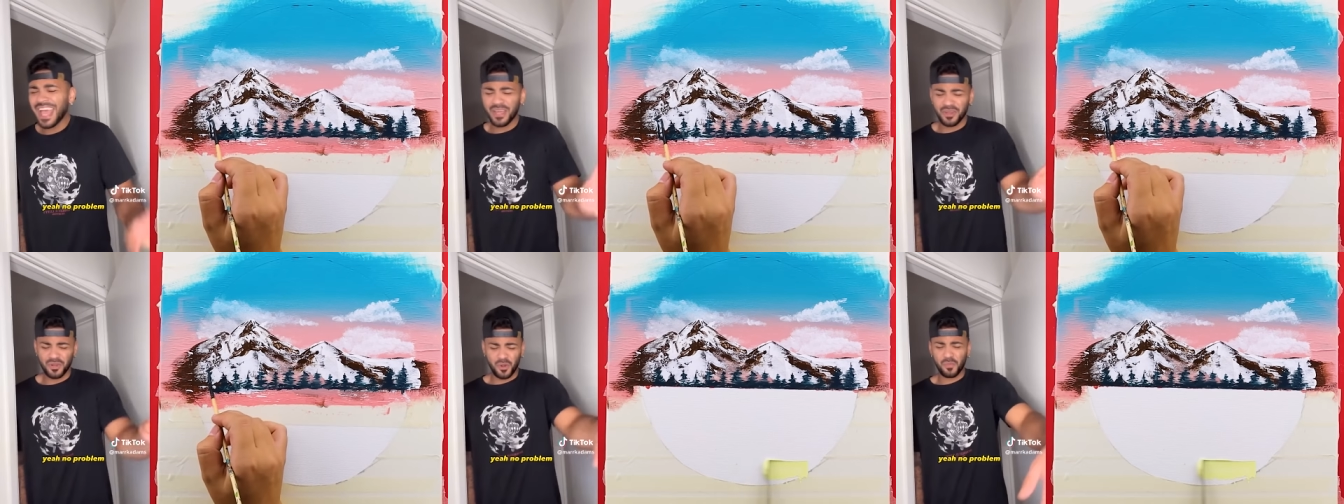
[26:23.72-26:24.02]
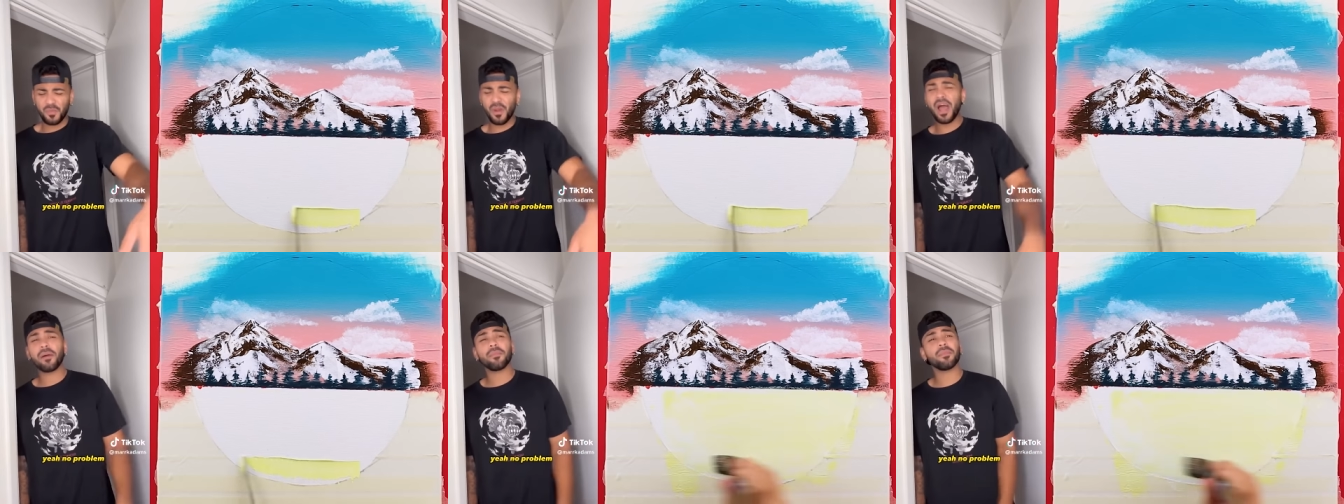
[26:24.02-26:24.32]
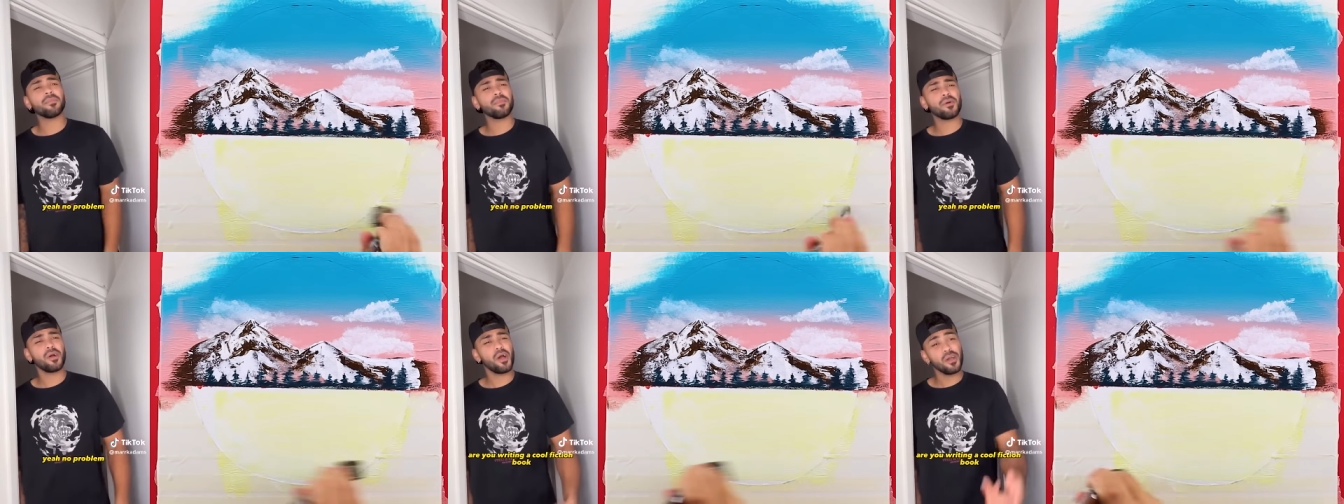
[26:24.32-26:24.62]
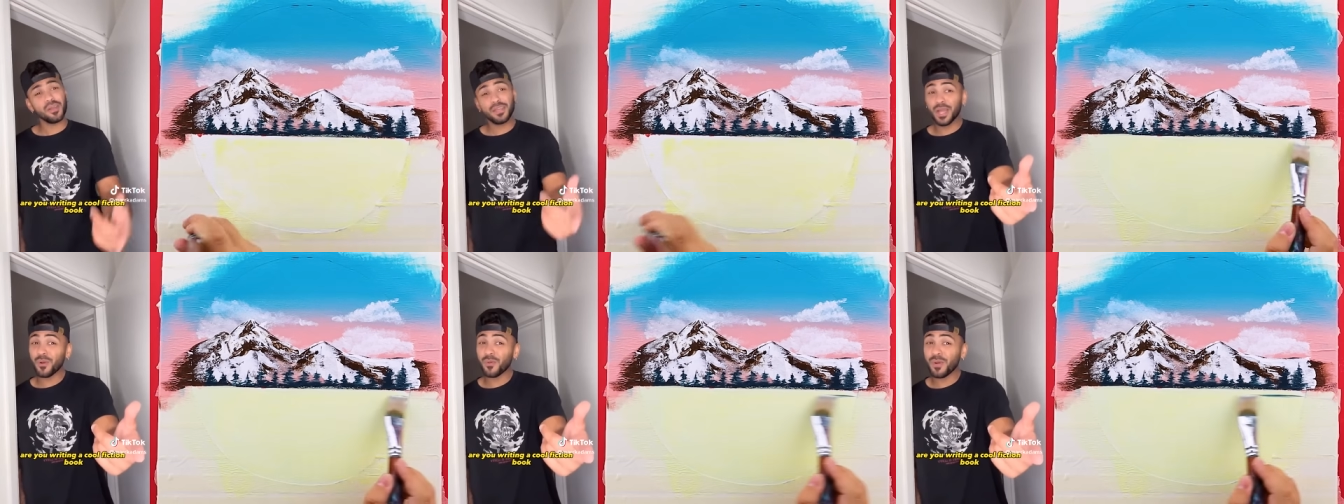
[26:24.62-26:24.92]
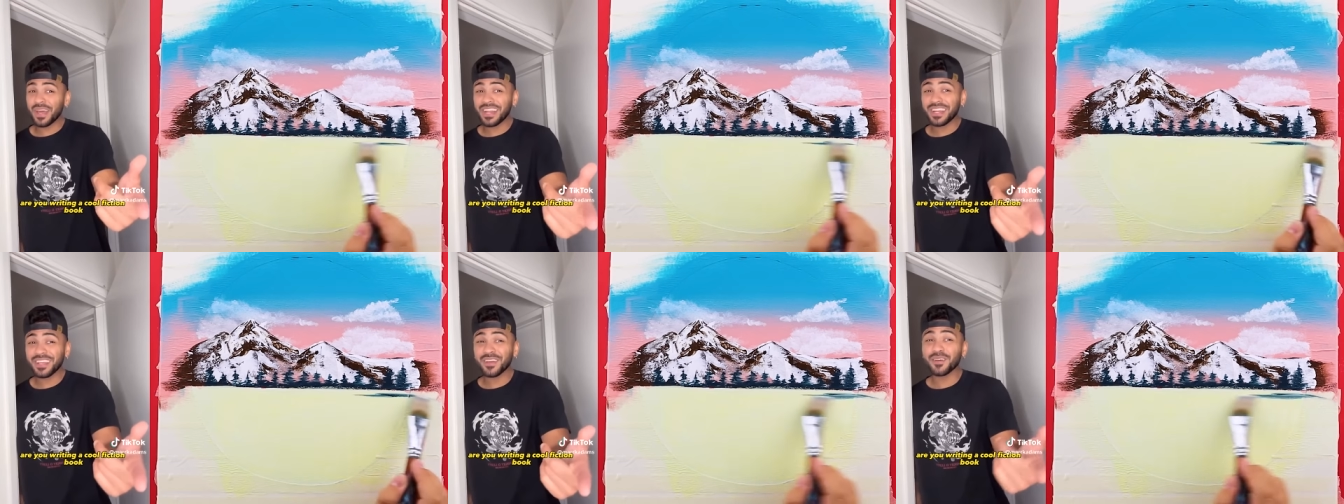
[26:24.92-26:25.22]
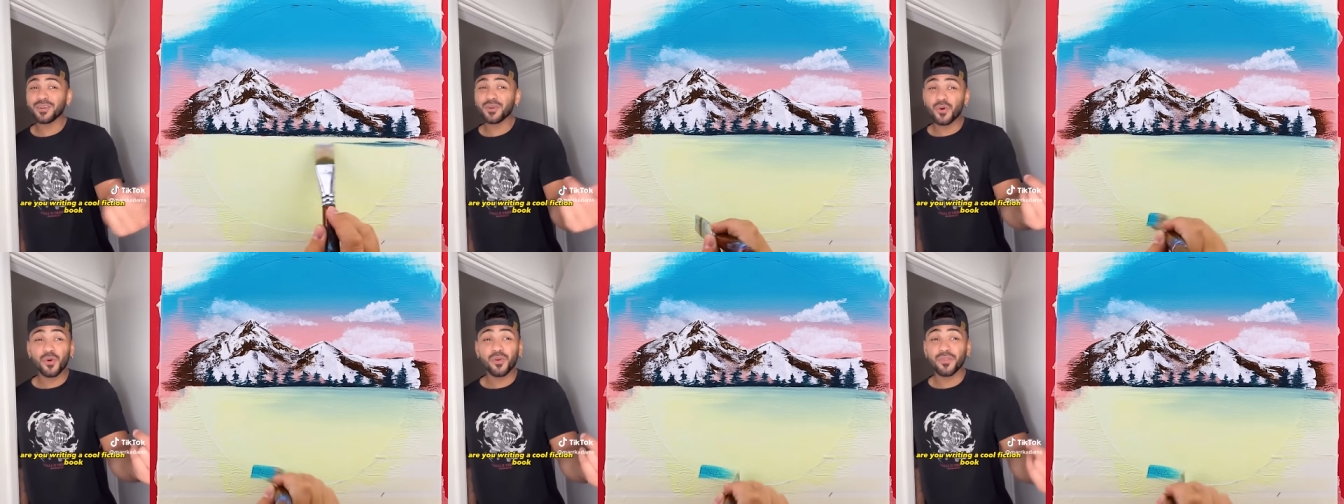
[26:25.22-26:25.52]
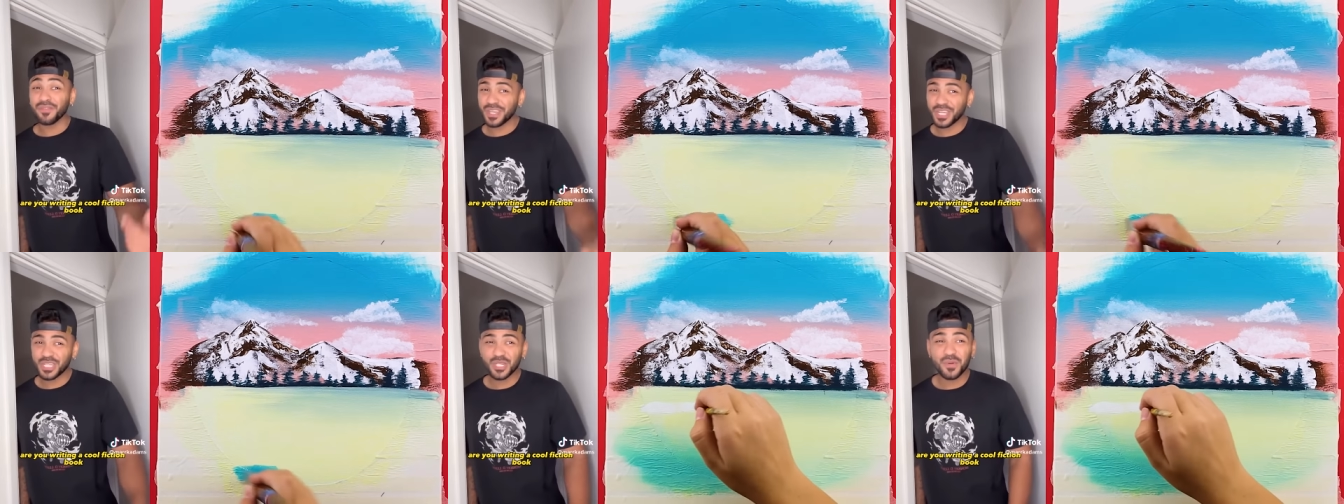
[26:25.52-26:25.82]
Yeah, no problem. Are y'all writing a
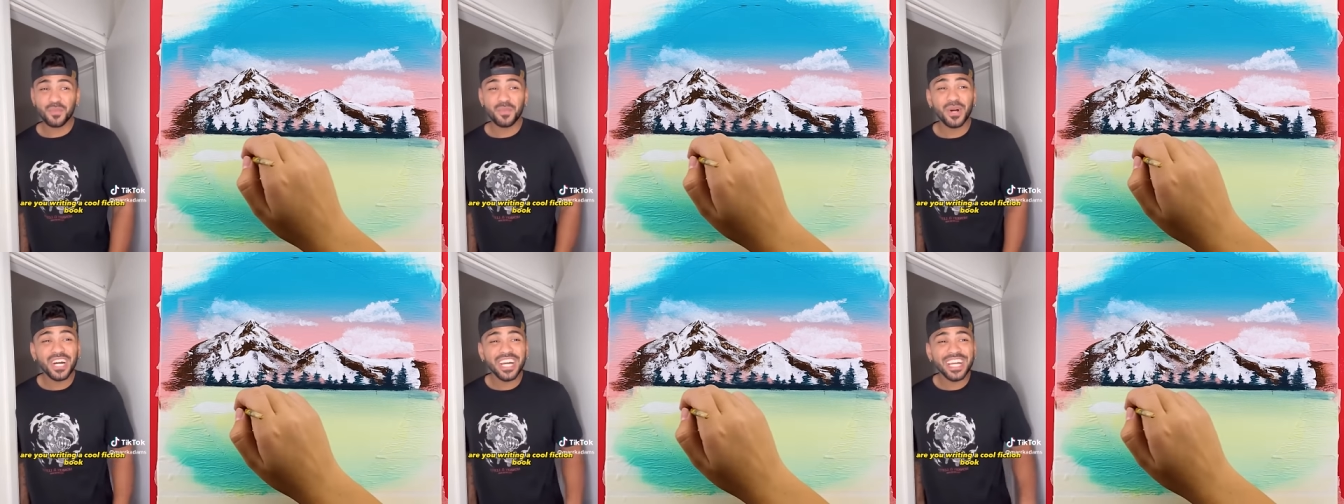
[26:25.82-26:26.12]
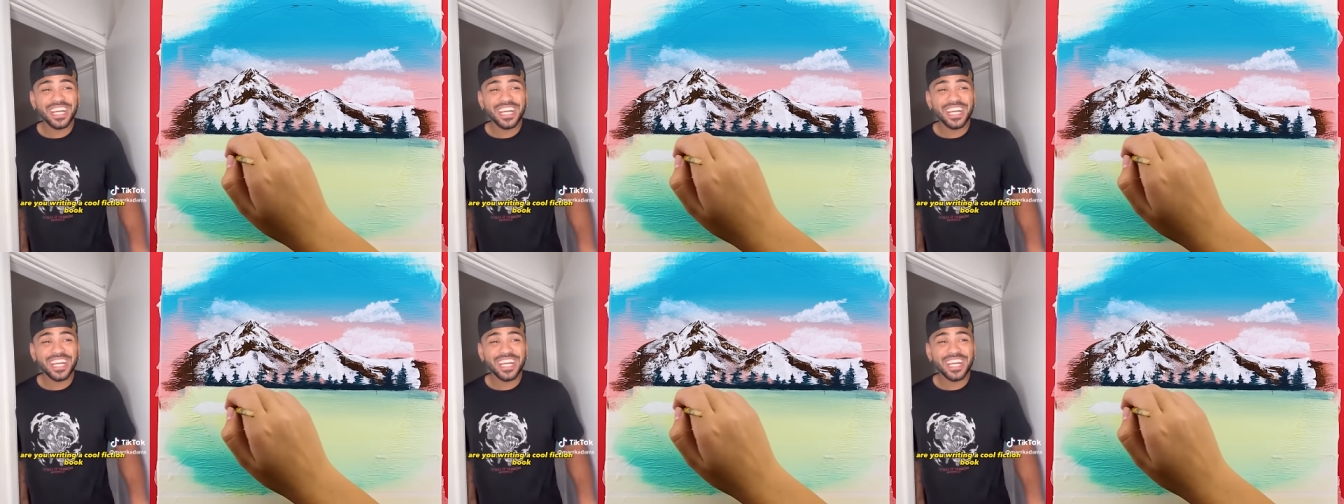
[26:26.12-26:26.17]
cool fiction